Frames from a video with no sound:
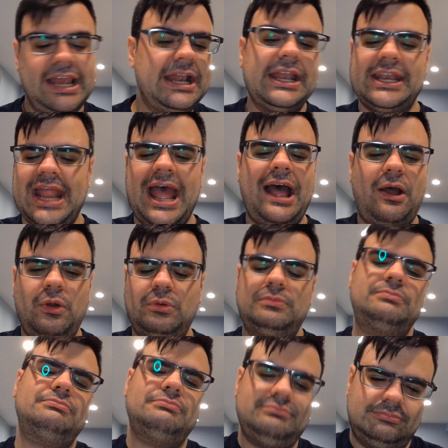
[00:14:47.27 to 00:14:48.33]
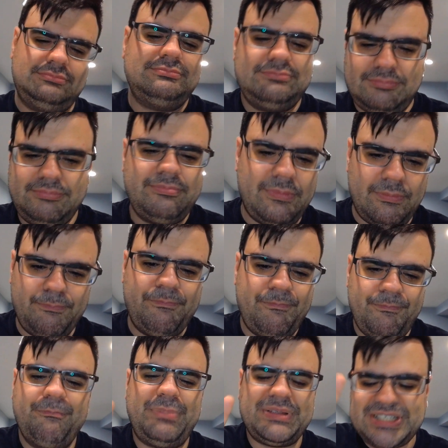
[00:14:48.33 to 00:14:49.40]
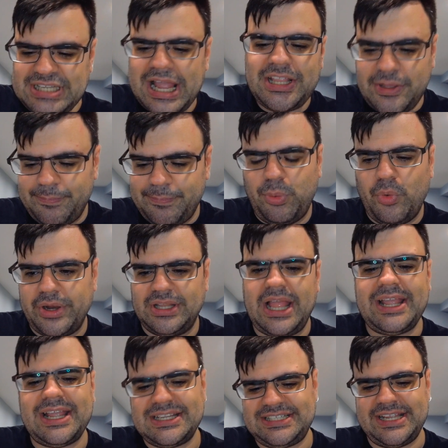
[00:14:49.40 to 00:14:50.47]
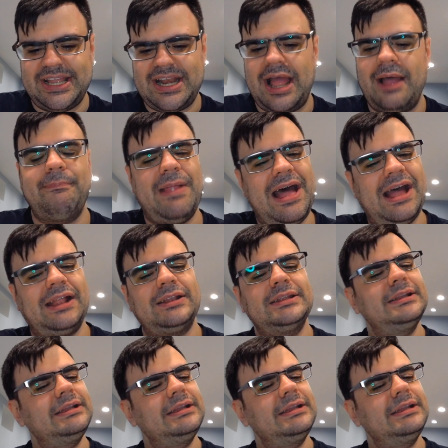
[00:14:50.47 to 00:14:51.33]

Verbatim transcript: Now, beside the point, like I said, I'm not.